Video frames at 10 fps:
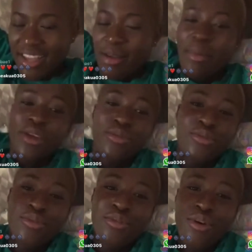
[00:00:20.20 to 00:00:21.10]
But
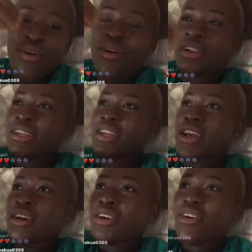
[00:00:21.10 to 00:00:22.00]
you go on
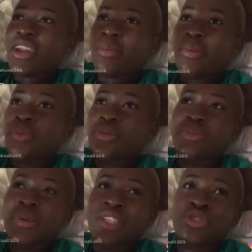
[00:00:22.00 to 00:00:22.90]
other people's
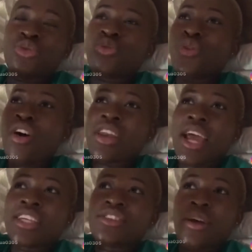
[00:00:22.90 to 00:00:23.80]
page, you go on
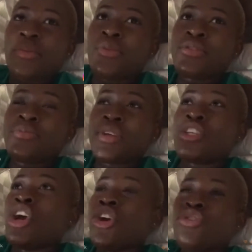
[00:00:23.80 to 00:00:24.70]
Nigeria people's page,
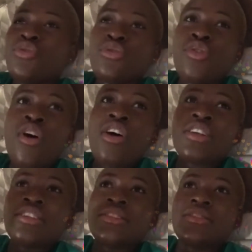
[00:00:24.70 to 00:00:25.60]
you go
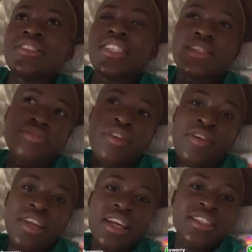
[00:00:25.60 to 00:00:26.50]
on this
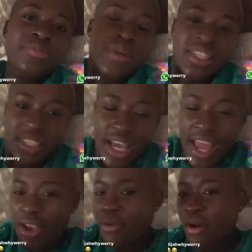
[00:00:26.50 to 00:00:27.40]
foreigners page
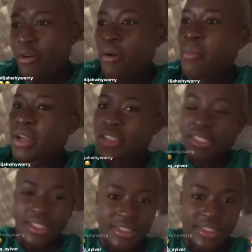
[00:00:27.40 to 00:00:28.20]
and go and comment.